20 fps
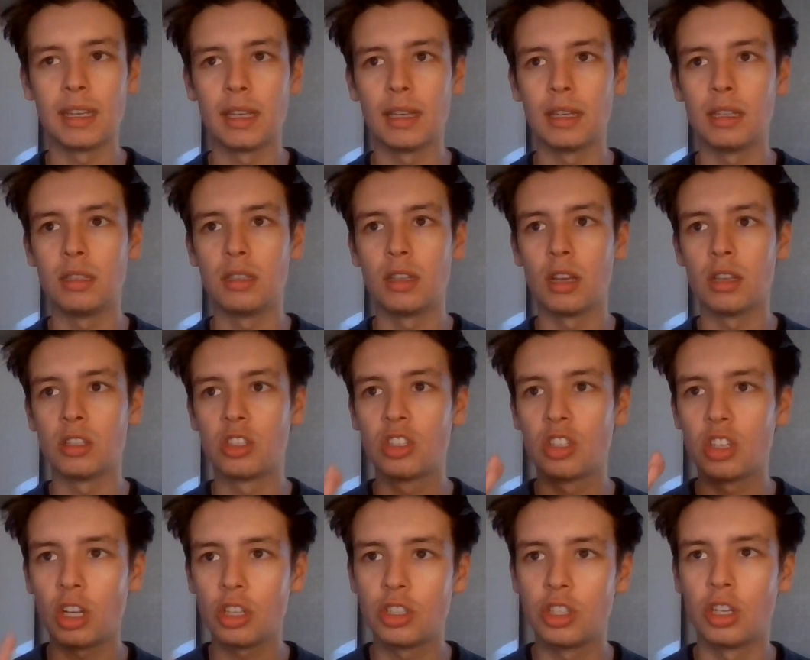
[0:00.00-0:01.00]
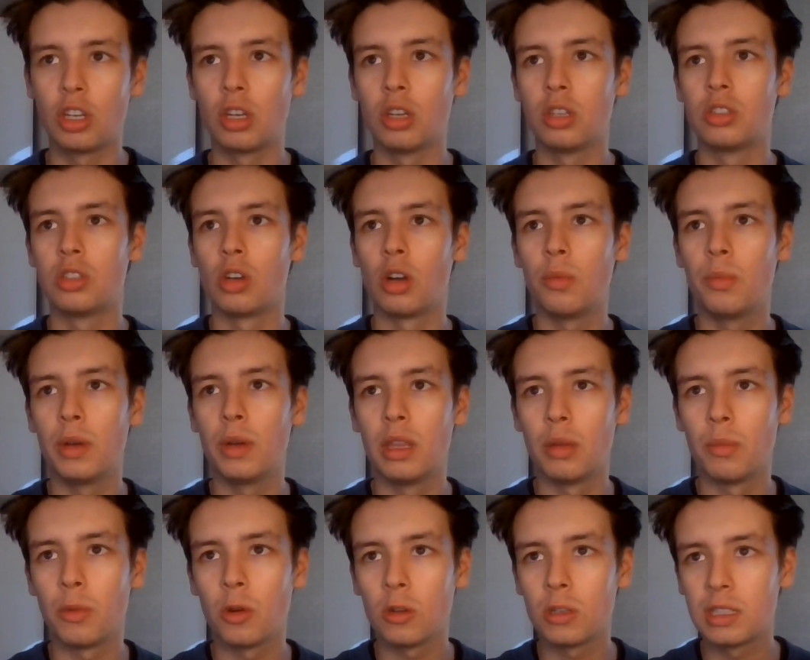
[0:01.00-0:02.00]
He does such a good job in The
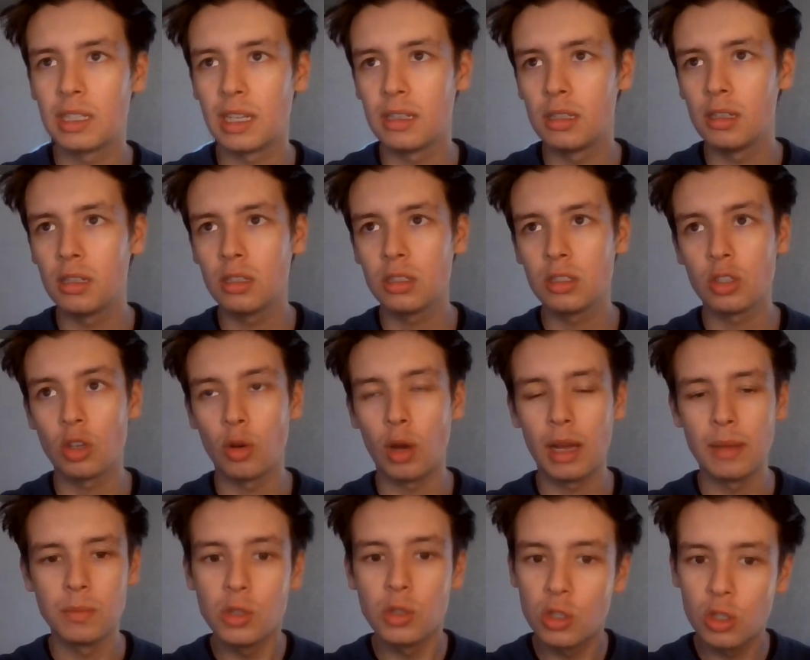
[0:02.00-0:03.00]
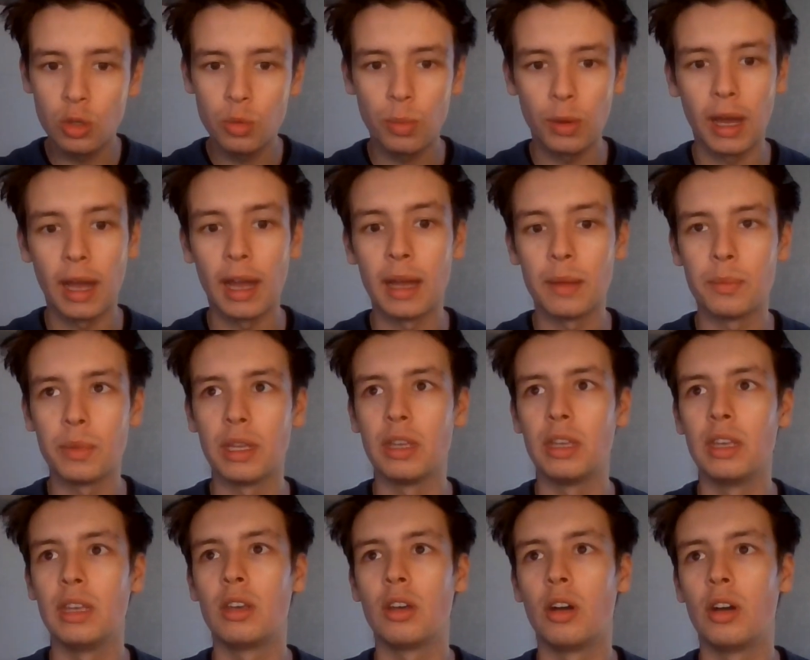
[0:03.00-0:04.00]
Mauritanian, so I'm super happy
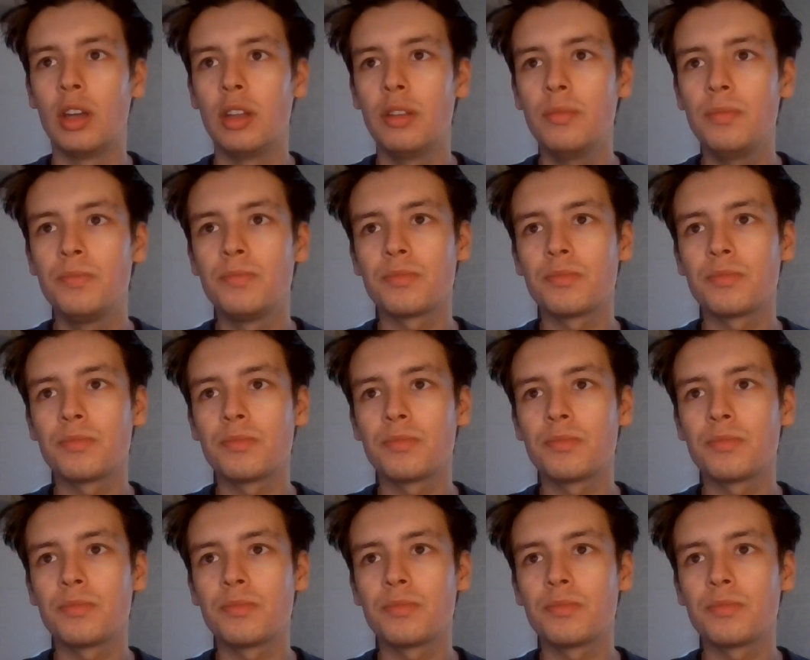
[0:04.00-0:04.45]
he got in.